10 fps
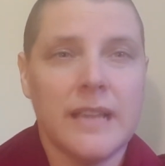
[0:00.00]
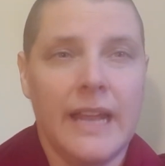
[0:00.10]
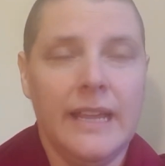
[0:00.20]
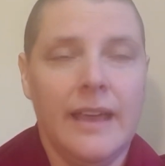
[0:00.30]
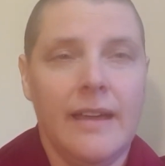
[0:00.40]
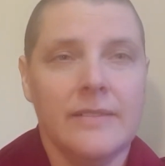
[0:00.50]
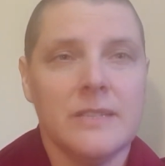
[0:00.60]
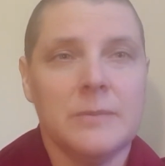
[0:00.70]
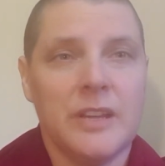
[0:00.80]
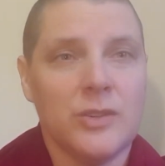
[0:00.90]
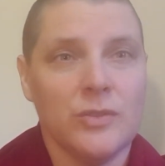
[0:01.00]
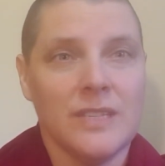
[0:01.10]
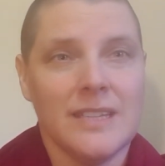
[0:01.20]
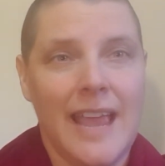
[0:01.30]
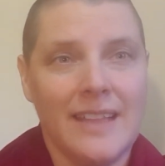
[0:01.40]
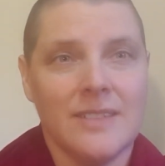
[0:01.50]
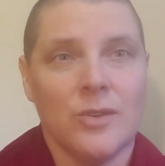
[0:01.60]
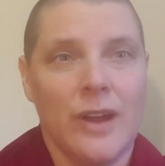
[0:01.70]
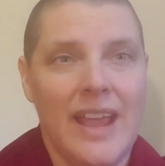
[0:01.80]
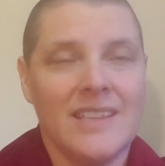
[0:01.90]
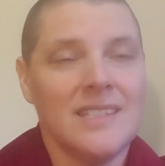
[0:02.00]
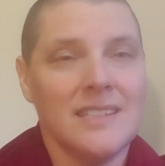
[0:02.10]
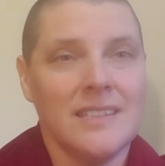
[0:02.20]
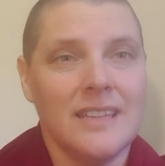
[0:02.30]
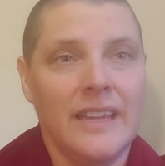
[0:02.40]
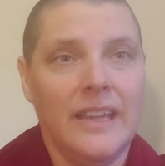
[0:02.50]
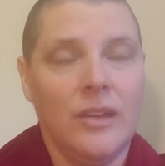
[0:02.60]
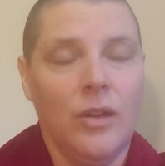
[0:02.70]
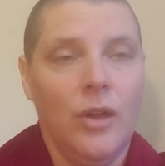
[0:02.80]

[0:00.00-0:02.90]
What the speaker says: any kind of special states or ecstasy,